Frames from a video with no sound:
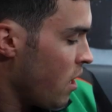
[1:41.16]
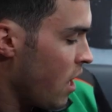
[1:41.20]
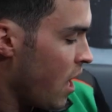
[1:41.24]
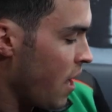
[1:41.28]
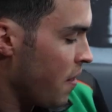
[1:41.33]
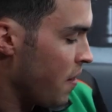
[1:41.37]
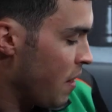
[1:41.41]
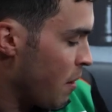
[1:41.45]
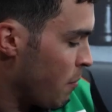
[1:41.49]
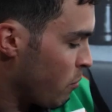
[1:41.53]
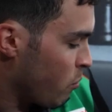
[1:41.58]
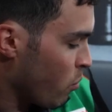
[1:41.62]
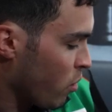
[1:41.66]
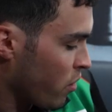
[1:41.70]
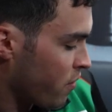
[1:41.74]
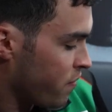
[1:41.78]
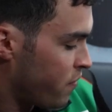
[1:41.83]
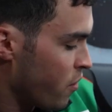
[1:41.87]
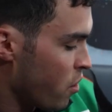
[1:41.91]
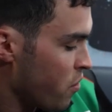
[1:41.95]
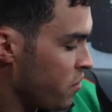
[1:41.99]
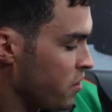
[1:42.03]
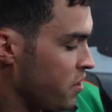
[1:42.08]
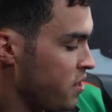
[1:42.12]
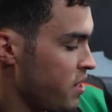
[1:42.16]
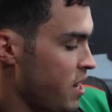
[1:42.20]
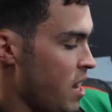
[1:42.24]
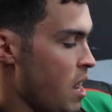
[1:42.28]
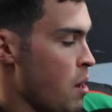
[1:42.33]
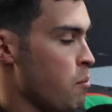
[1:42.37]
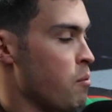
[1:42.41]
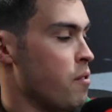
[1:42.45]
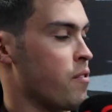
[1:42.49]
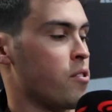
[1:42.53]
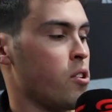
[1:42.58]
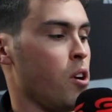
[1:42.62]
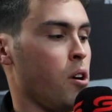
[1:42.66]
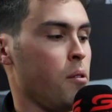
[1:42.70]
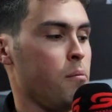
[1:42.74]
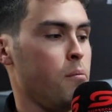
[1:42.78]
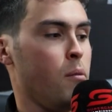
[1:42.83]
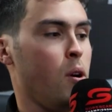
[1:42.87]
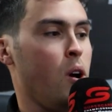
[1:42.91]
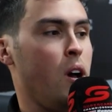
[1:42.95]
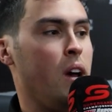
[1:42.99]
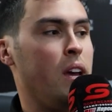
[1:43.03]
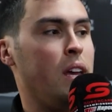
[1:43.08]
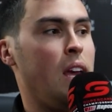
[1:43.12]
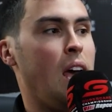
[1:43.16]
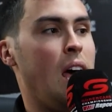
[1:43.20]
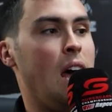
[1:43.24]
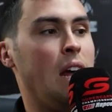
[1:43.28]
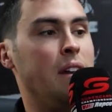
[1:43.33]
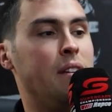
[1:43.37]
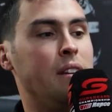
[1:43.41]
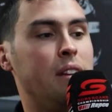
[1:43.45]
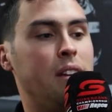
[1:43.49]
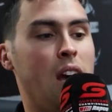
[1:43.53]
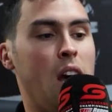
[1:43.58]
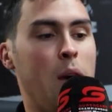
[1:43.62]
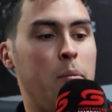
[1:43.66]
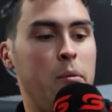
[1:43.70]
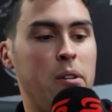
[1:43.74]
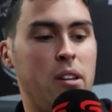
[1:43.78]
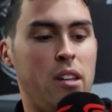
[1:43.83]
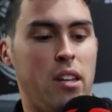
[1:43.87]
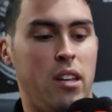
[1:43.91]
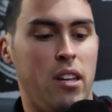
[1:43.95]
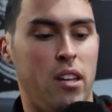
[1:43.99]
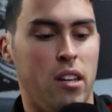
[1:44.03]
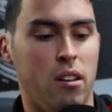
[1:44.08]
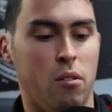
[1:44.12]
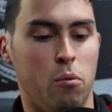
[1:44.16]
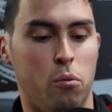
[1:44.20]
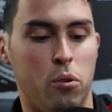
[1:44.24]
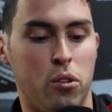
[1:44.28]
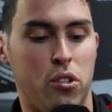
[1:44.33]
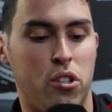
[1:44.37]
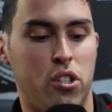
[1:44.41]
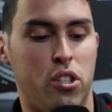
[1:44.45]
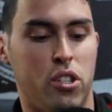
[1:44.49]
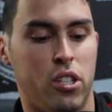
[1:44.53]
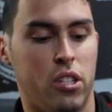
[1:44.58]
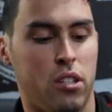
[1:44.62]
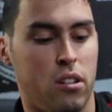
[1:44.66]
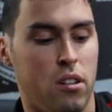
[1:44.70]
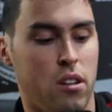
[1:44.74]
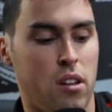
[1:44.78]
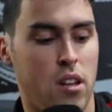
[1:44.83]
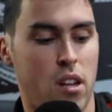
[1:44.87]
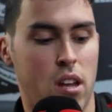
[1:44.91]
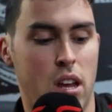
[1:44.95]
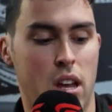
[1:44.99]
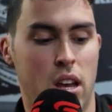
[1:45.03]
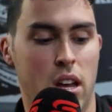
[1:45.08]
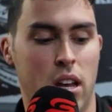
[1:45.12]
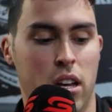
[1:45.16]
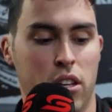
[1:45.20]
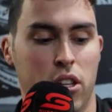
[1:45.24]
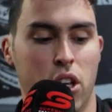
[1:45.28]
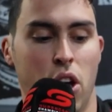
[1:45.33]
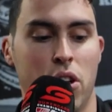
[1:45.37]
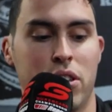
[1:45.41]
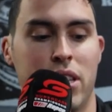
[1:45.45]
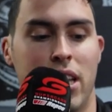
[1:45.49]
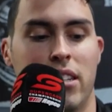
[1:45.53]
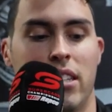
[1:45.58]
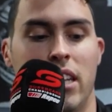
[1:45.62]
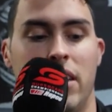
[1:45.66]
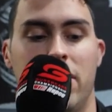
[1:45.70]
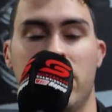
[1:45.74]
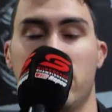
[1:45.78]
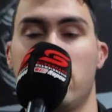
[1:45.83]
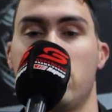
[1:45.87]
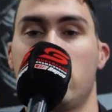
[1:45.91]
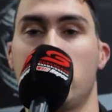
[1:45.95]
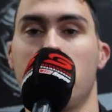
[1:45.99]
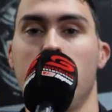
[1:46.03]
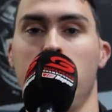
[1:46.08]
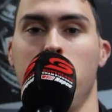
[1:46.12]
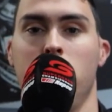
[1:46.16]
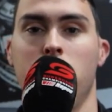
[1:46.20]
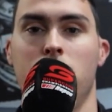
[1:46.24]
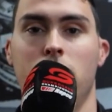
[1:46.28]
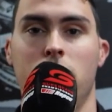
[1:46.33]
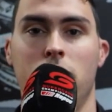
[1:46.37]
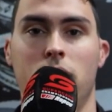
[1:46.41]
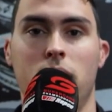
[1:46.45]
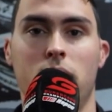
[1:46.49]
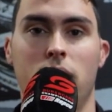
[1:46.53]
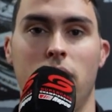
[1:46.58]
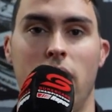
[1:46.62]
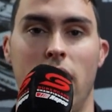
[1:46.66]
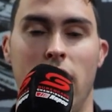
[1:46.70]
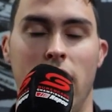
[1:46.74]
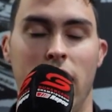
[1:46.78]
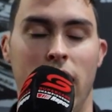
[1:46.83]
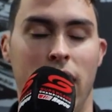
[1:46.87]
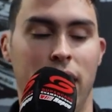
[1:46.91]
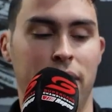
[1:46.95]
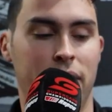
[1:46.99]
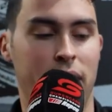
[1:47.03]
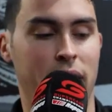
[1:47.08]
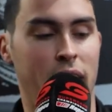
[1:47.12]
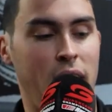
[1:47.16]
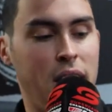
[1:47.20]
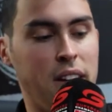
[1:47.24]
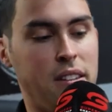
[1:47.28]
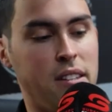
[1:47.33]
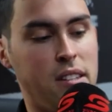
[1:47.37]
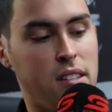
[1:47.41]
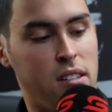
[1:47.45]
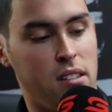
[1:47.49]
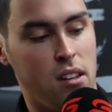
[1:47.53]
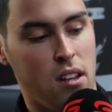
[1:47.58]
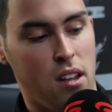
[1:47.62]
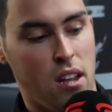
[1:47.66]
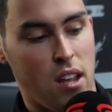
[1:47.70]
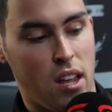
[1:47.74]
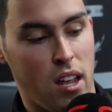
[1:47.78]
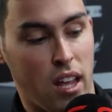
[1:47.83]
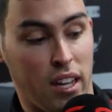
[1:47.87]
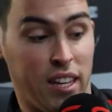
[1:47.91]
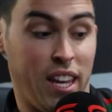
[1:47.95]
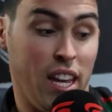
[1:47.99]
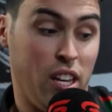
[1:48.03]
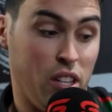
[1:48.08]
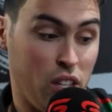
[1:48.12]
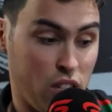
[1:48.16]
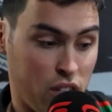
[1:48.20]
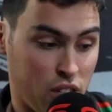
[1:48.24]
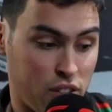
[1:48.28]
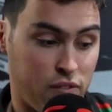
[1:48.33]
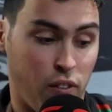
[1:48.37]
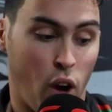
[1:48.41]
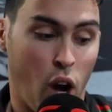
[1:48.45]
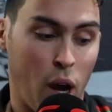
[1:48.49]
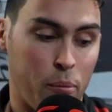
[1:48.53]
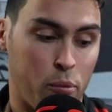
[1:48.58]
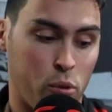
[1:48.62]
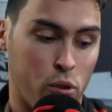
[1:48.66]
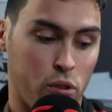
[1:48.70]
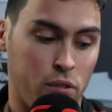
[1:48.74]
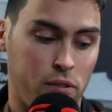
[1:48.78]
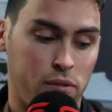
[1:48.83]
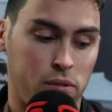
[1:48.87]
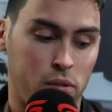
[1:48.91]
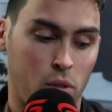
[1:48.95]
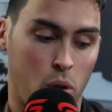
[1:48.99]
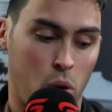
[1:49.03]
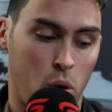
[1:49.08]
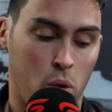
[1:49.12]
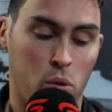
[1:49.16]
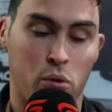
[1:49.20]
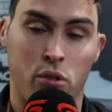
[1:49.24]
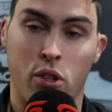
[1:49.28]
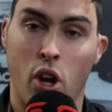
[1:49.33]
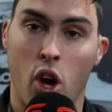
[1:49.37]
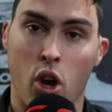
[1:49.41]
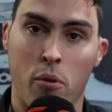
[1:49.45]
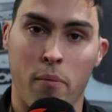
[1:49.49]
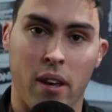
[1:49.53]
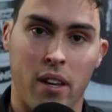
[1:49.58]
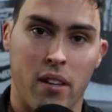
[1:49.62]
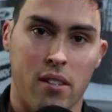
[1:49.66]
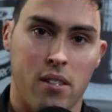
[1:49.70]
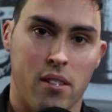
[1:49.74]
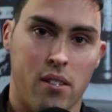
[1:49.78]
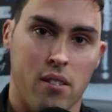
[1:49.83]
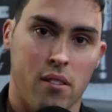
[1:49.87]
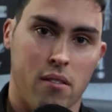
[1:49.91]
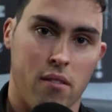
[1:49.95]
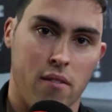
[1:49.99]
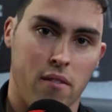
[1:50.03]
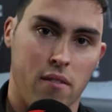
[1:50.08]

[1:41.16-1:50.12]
And then we work further down. We've got my undergarment here, which goes underneath the suit. And that, again, is fireproof, all Nomex